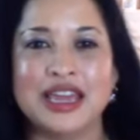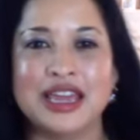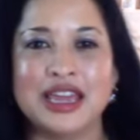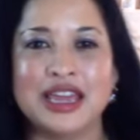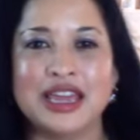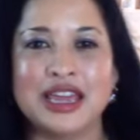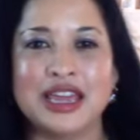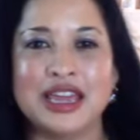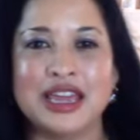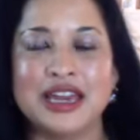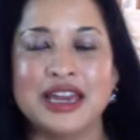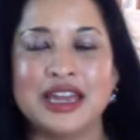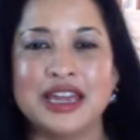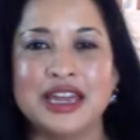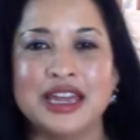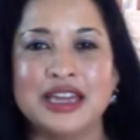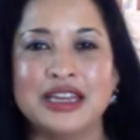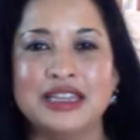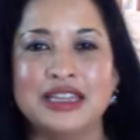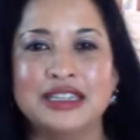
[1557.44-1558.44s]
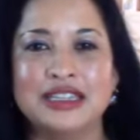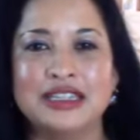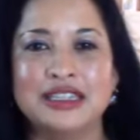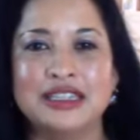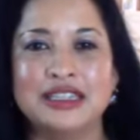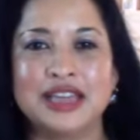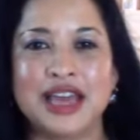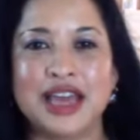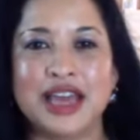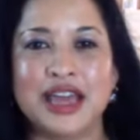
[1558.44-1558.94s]
it
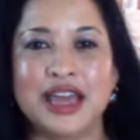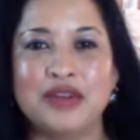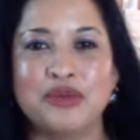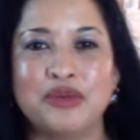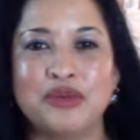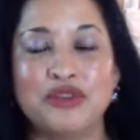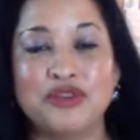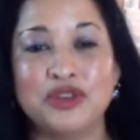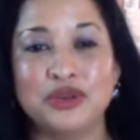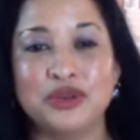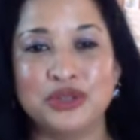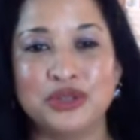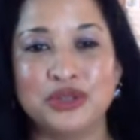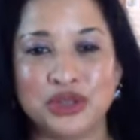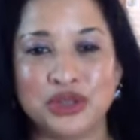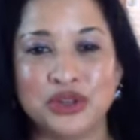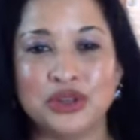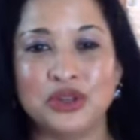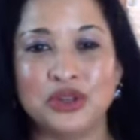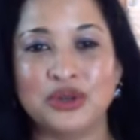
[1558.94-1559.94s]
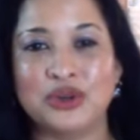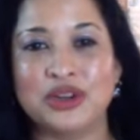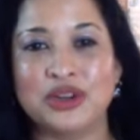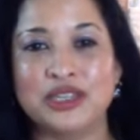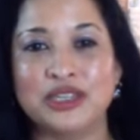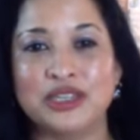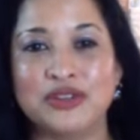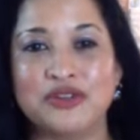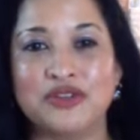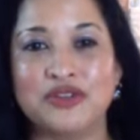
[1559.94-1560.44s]
is a refusal or
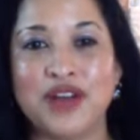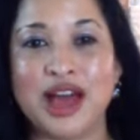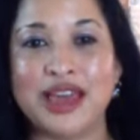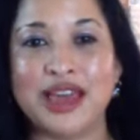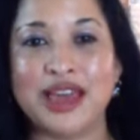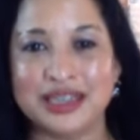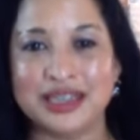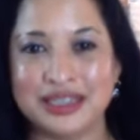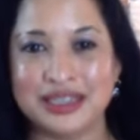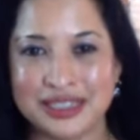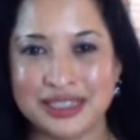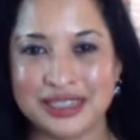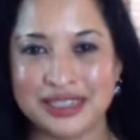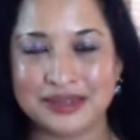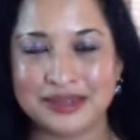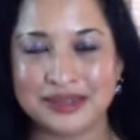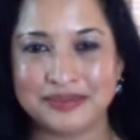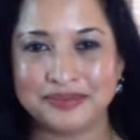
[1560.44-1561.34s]
a defiance